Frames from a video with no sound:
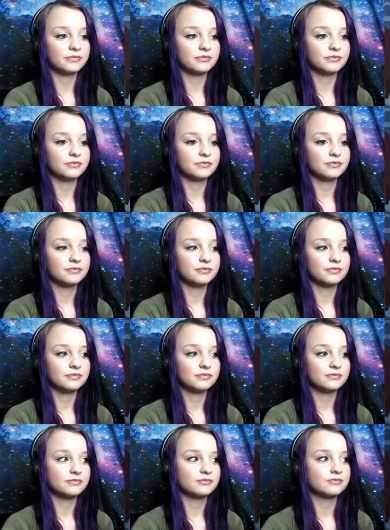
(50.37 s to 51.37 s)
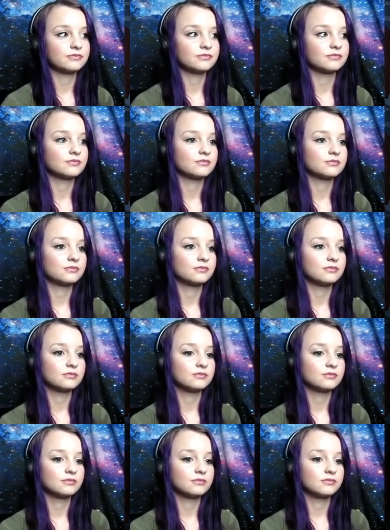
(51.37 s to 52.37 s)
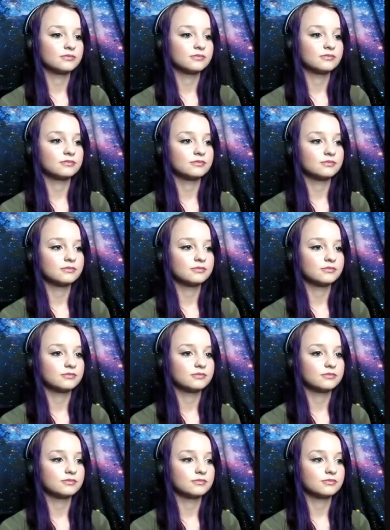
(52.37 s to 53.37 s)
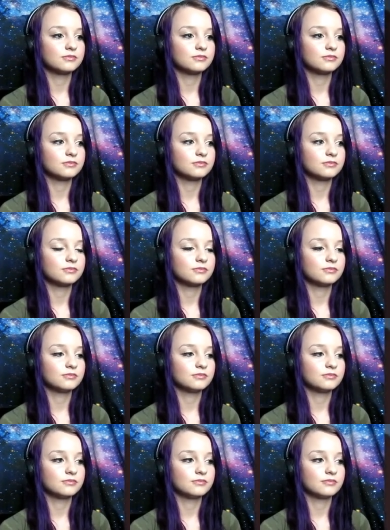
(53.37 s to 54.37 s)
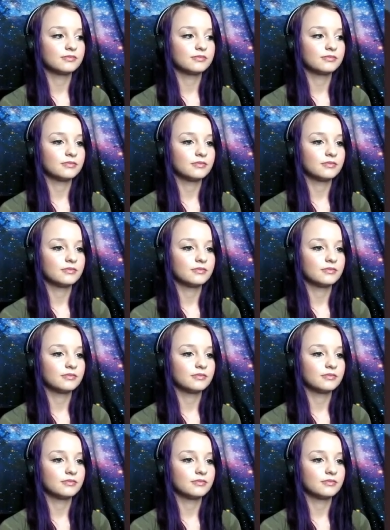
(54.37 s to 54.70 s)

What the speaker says: Nobody speaks.